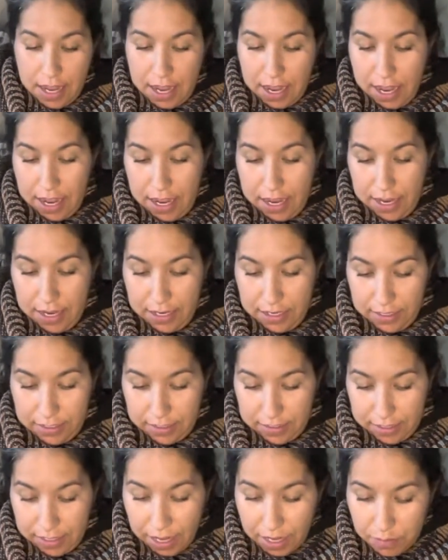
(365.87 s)
And
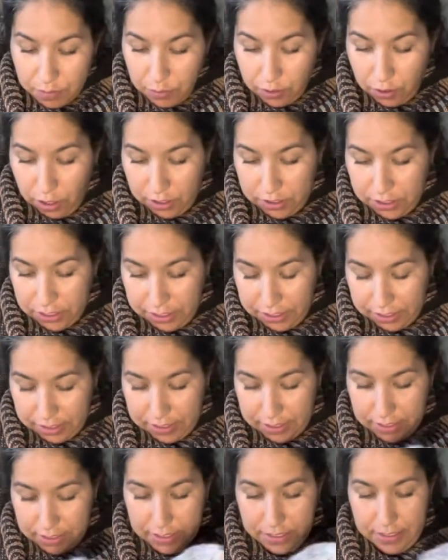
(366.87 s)
that
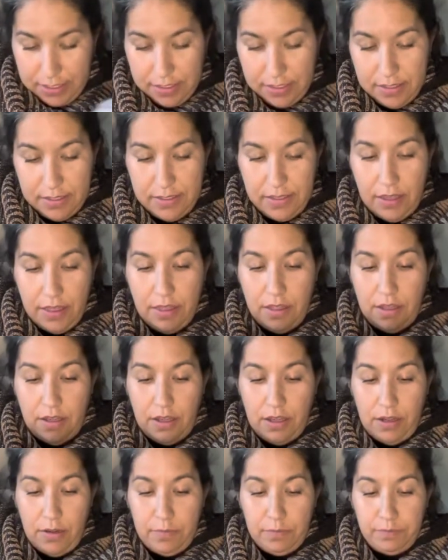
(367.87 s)
project is
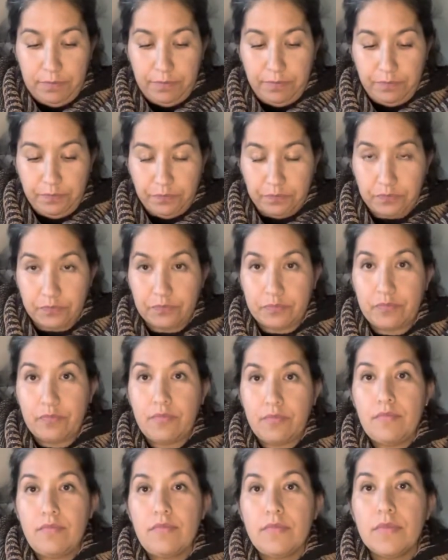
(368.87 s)
the
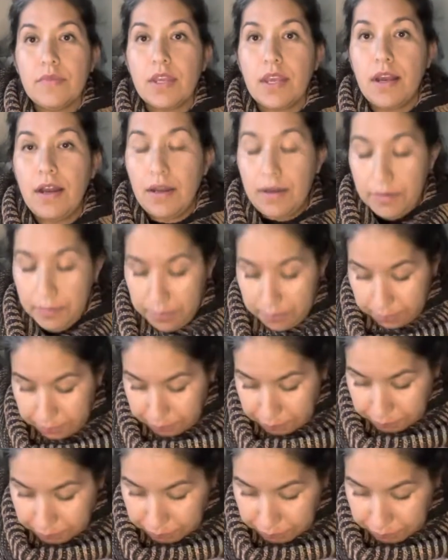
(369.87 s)
um,